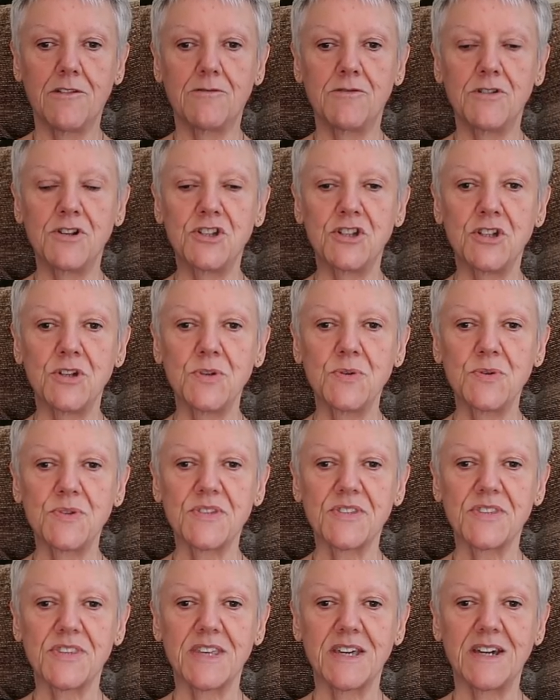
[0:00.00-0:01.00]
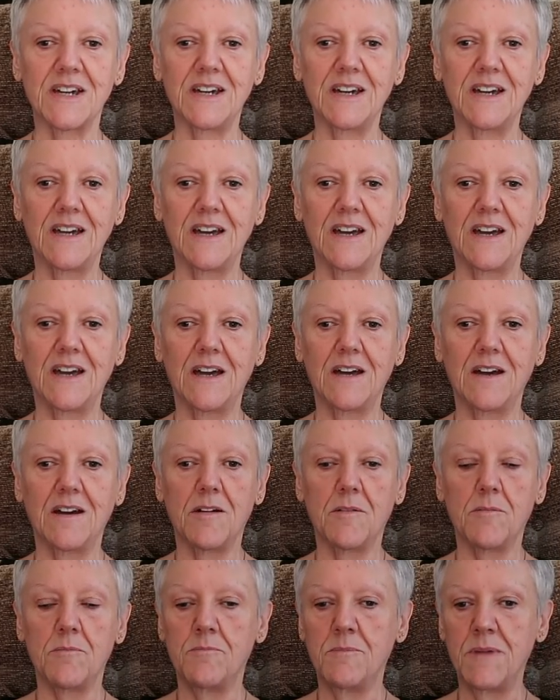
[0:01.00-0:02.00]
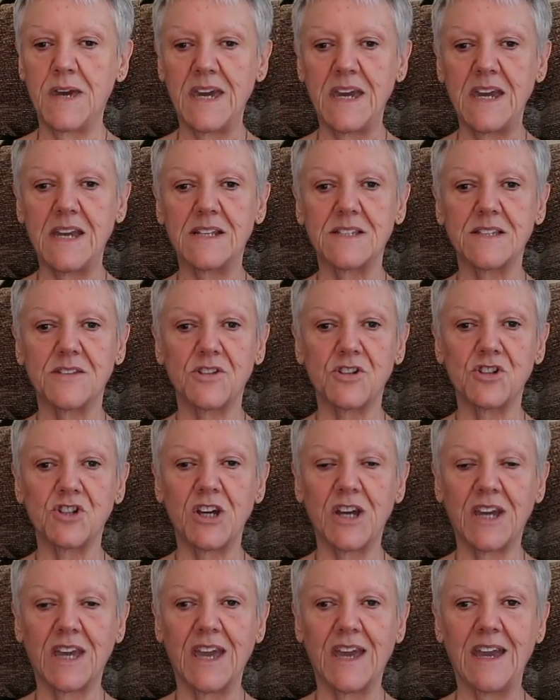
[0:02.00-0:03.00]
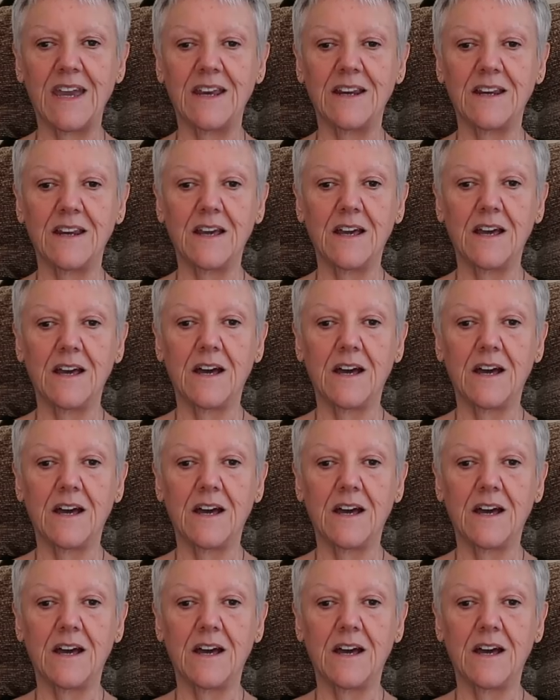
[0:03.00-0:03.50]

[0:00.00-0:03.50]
reduce the meat, the chicken,